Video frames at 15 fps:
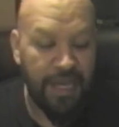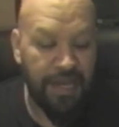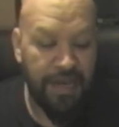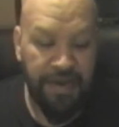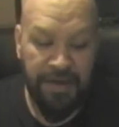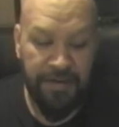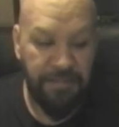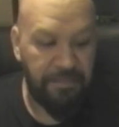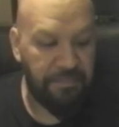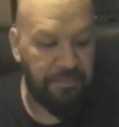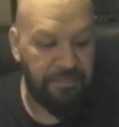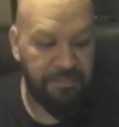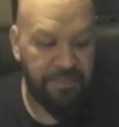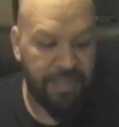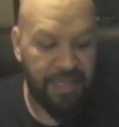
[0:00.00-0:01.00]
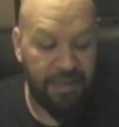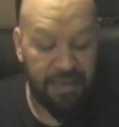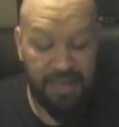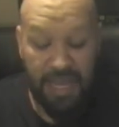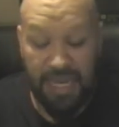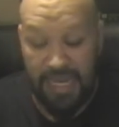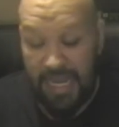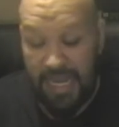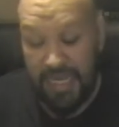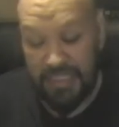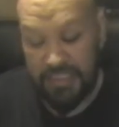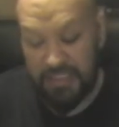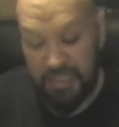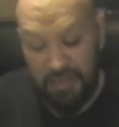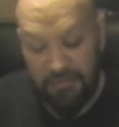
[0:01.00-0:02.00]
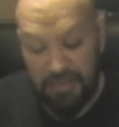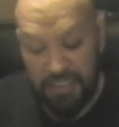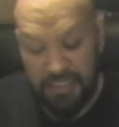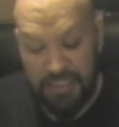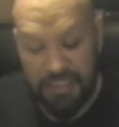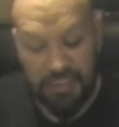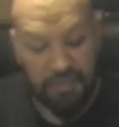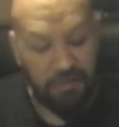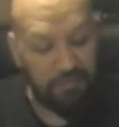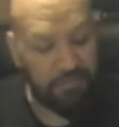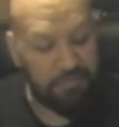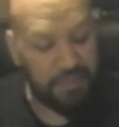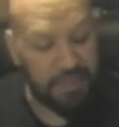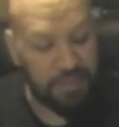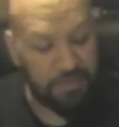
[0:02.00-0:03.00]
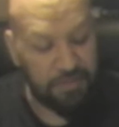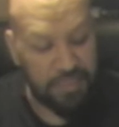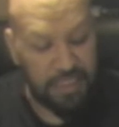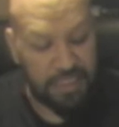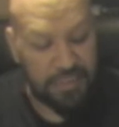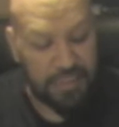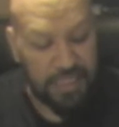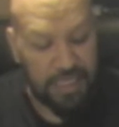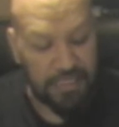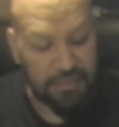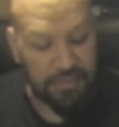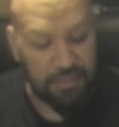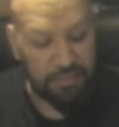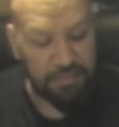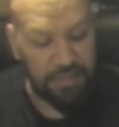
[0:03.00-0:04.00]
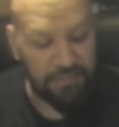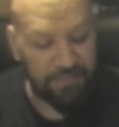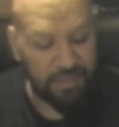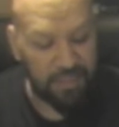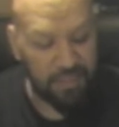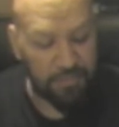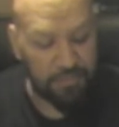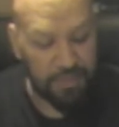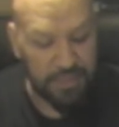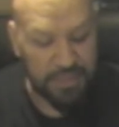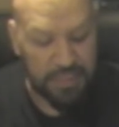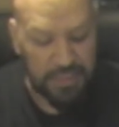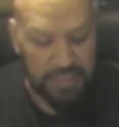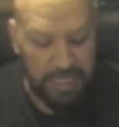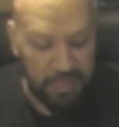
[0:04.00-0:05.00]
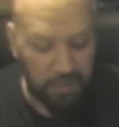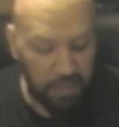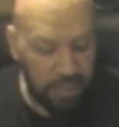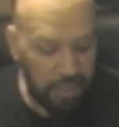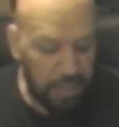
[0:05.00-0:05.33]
I just love these, you know, still dead stock, so I'm definitely gonna bust these out.